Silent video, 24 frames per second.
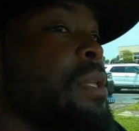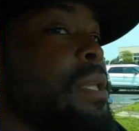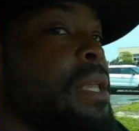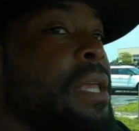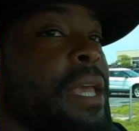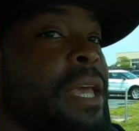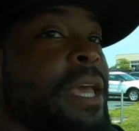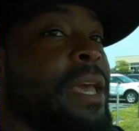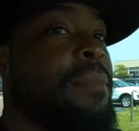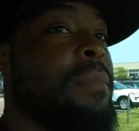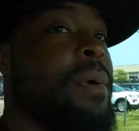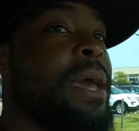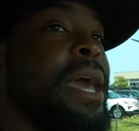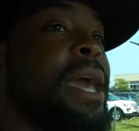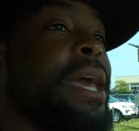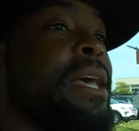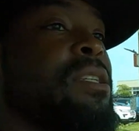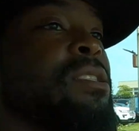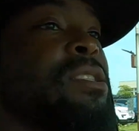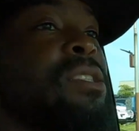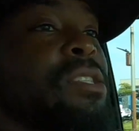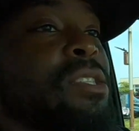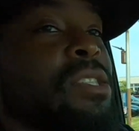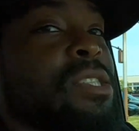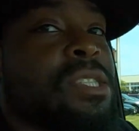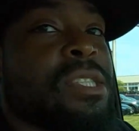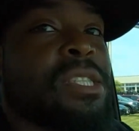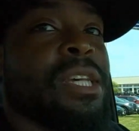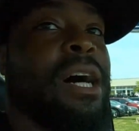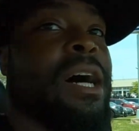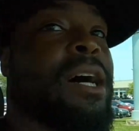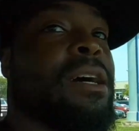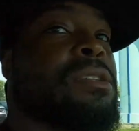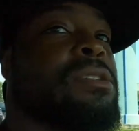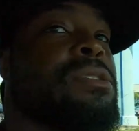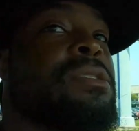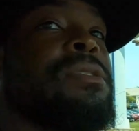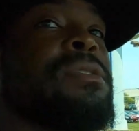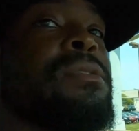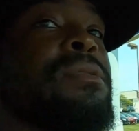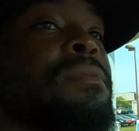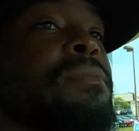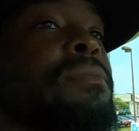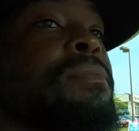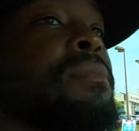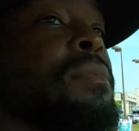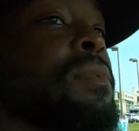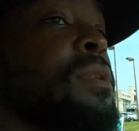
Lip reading: But yeah, man, it just sucks,